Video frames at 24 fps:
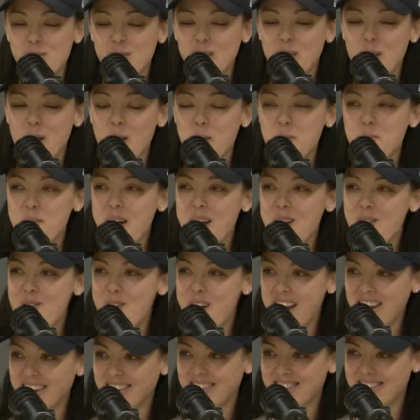And on my
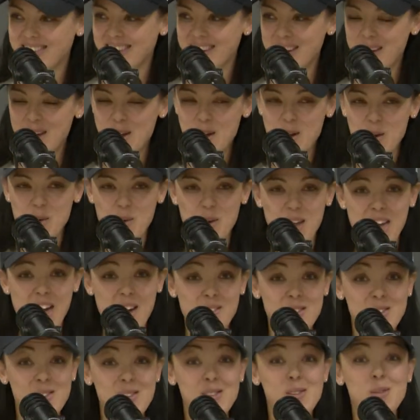right, we have a
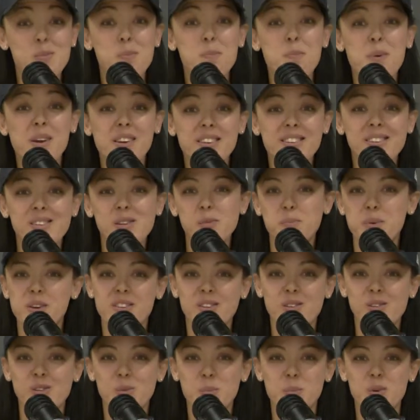special
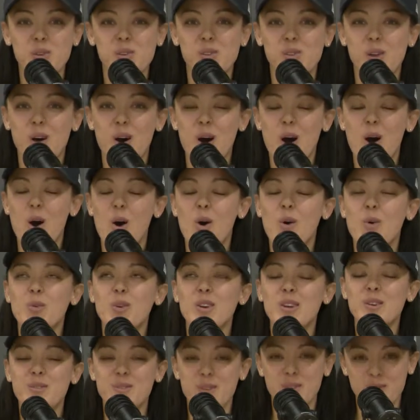superstar,
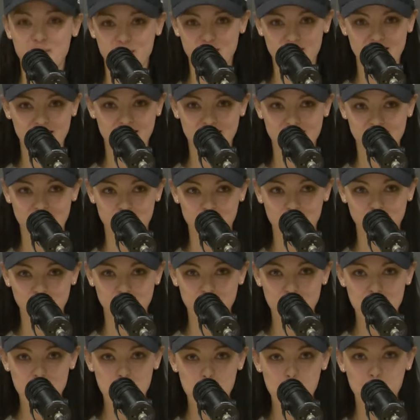only 15 years old,
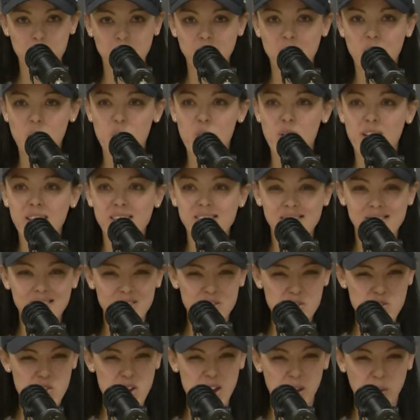but gracing the
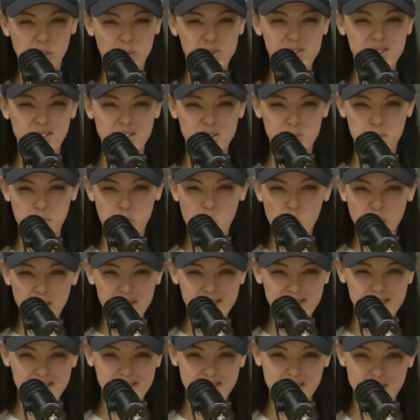track with such poise
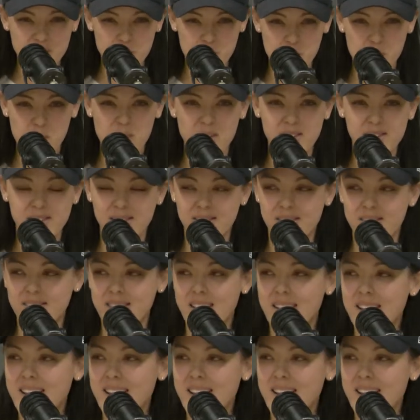and such presence.